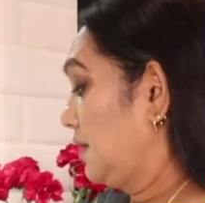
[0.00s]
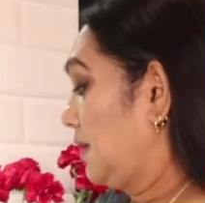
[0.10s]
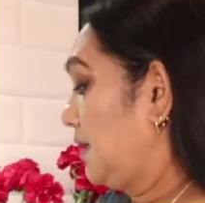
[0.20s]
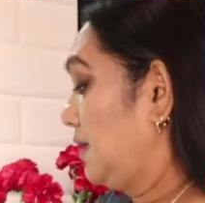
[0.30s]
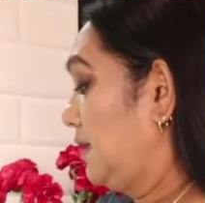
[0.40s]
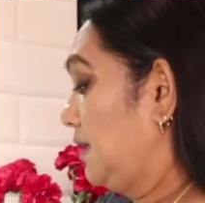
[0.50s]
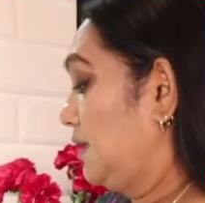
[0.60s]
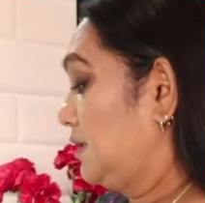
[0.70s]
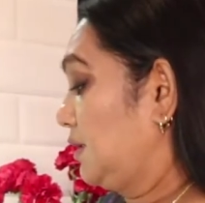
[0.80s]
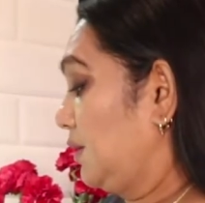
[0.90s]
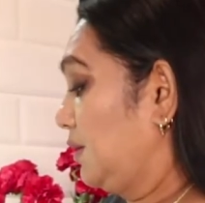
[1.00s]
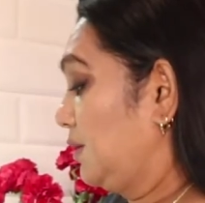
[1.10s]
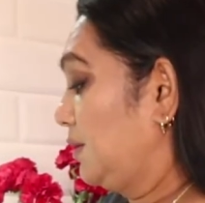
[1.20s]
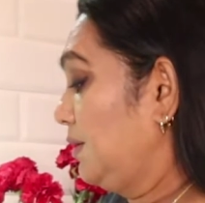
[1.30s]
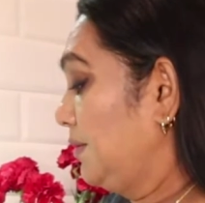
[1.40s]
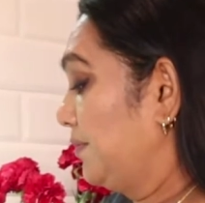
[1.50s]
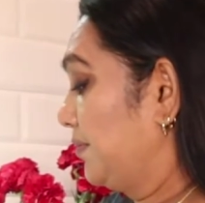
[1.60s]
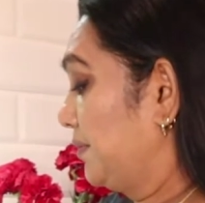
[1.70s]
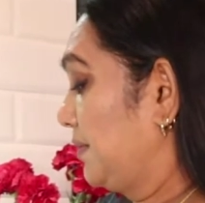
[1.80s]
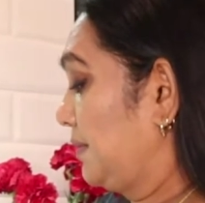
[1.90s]
Okay, so
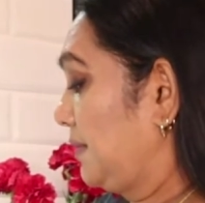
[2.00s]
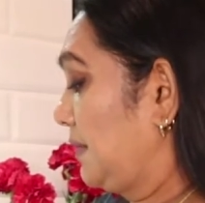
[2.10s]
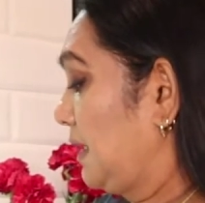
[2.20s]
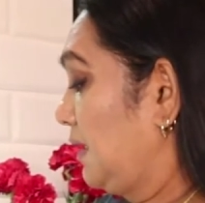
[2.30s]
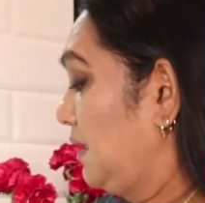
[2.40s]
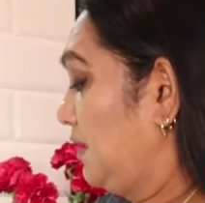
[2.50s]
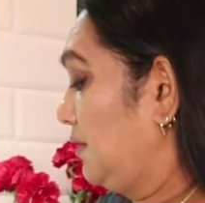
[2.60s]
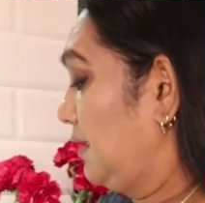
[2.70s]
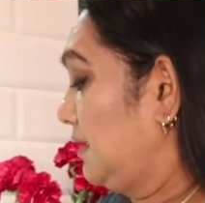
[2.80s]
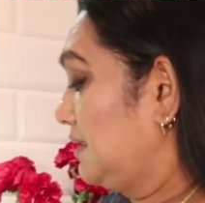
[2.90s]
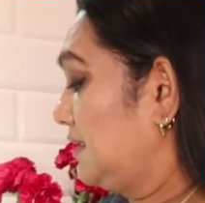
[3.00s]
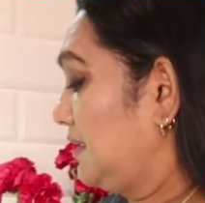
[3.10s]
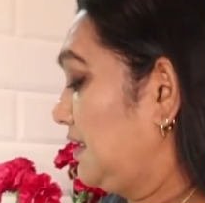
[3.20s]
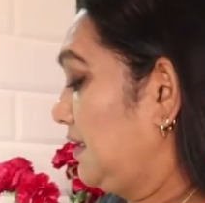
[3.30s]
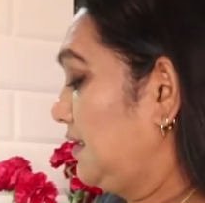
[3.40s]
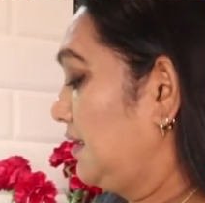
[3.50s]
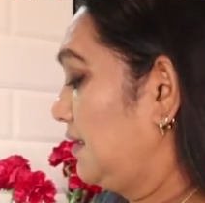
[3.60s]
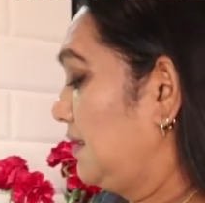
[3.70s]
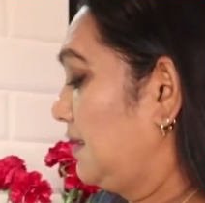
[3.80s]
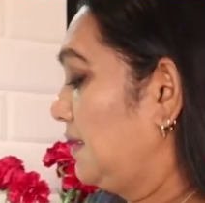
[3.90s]
you can see
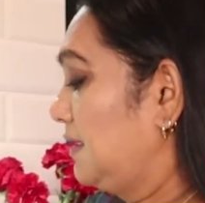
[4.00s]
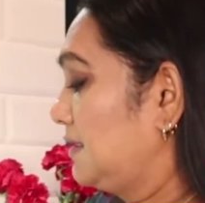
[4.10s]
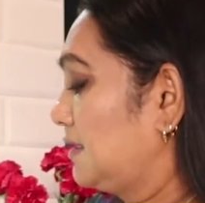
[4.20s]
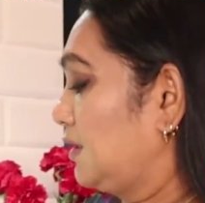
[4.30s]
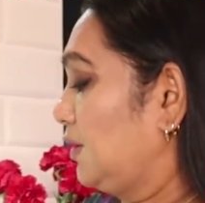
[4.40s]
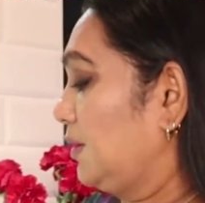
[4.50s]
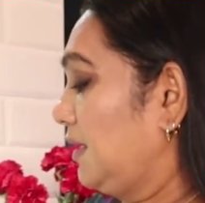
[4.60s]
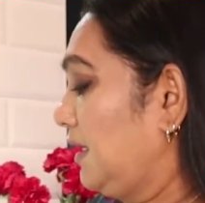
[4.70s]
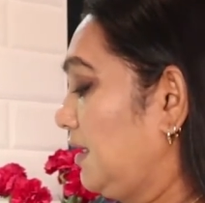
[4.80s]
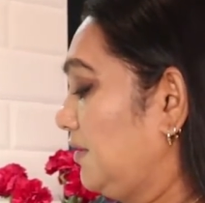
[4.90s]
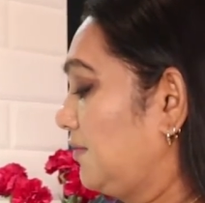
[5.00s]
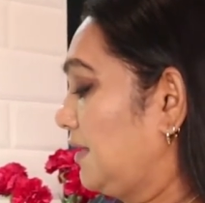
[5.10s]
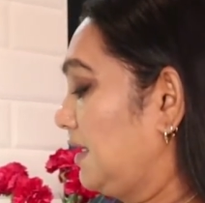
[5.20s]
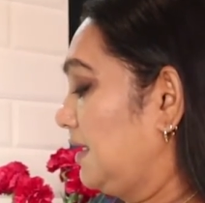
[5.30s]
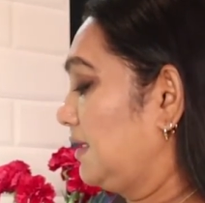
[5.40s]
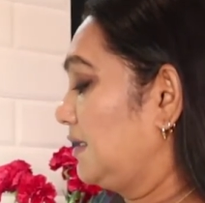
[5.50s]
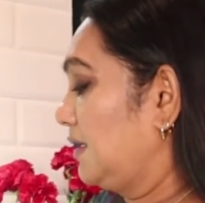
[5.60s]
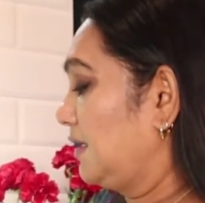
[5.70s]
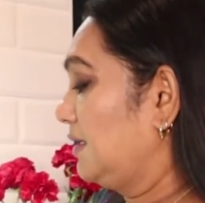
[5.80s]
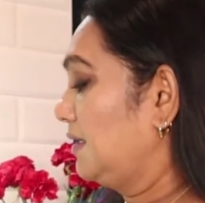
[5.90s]
it's cooking really
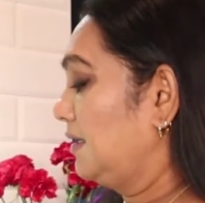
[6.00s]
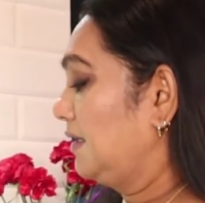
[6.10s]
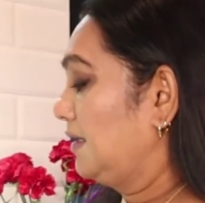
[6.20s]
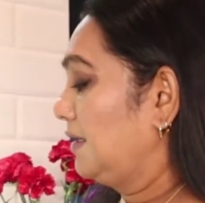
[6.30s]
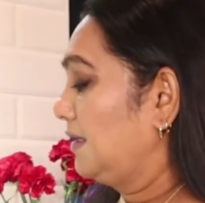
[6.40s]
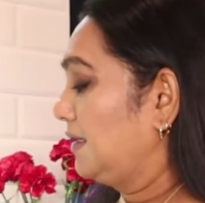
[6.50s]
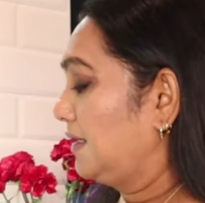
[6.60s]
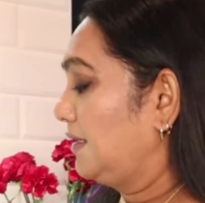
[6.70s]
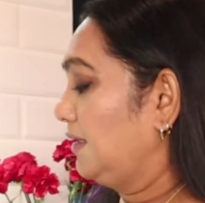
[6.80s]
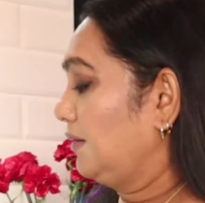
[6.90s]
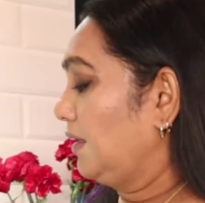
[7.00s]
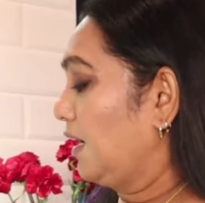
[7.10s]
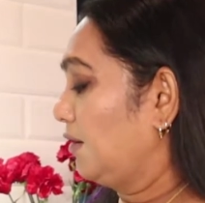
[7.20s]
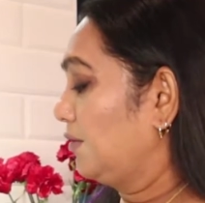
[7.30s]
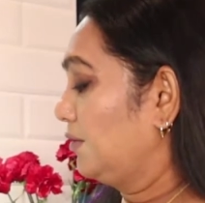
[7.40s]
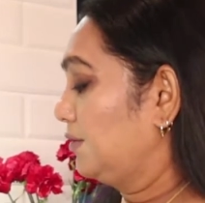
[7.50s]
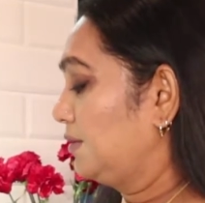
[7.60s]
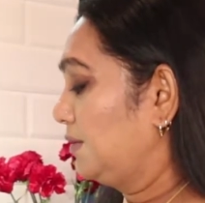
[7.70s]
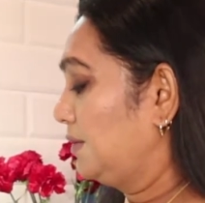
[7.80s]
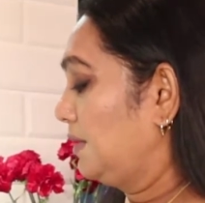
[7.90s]
good, and look how
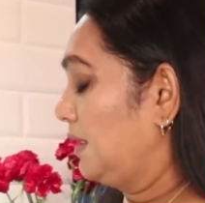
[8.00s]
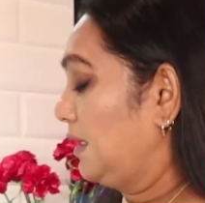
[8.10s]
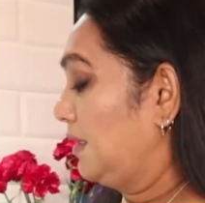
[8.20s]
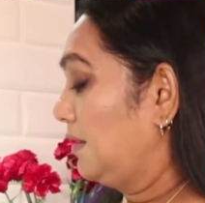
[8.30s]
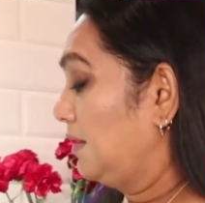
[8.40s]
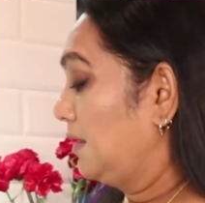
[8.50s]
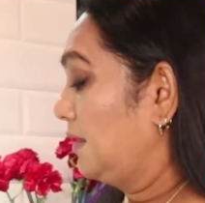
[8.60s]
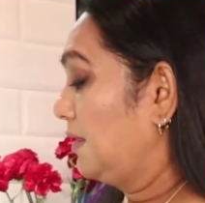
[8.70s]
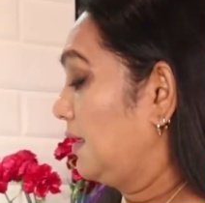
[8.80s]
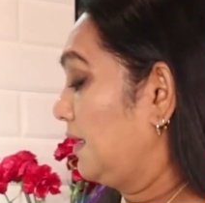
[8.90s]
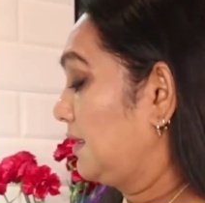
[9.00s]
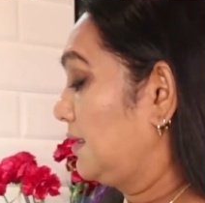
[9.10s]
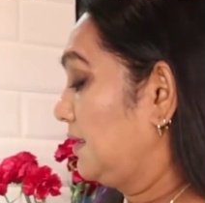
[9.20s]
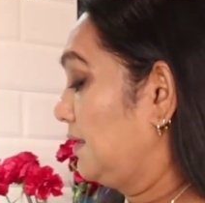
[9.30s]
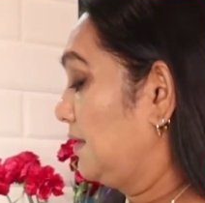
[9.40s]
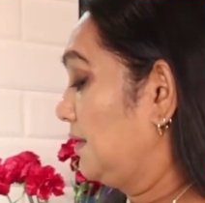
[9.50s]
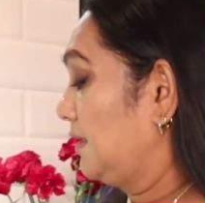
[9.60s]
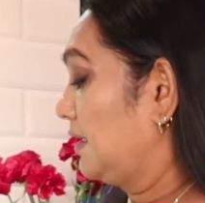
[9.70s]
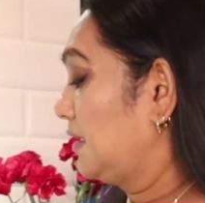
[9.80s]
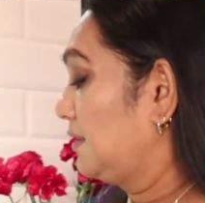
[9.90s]
like
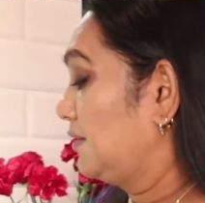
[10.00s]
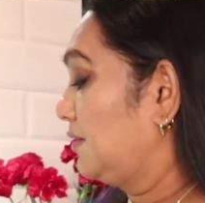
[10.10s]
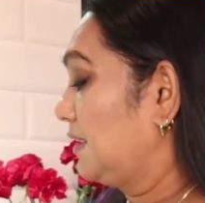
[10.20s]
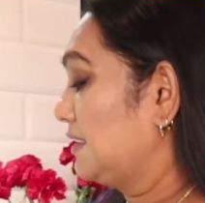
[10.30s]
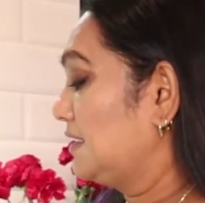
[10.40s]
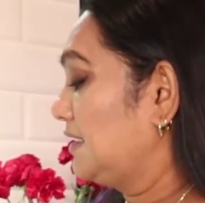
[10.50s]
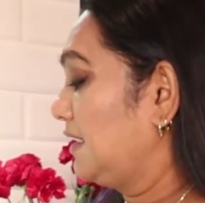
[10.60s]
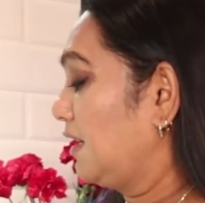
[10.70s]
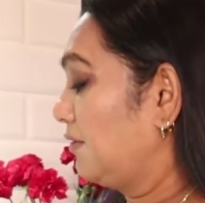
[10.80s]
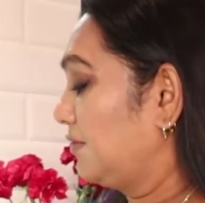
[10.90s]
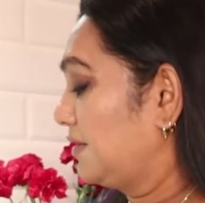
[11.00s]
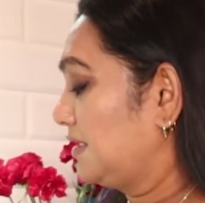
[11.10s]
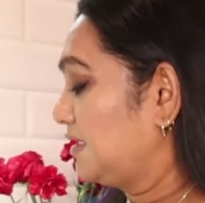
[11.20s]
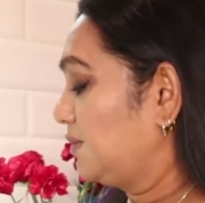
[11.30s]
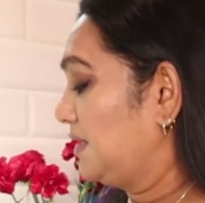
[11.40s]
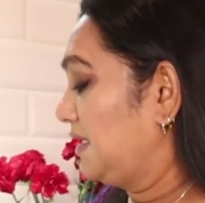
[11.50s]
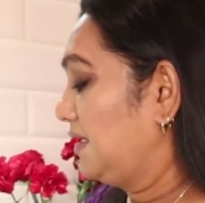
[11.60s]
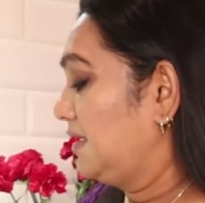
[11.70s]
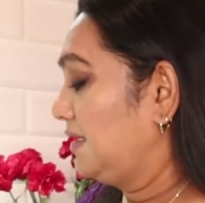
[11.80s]
you can see how crispy,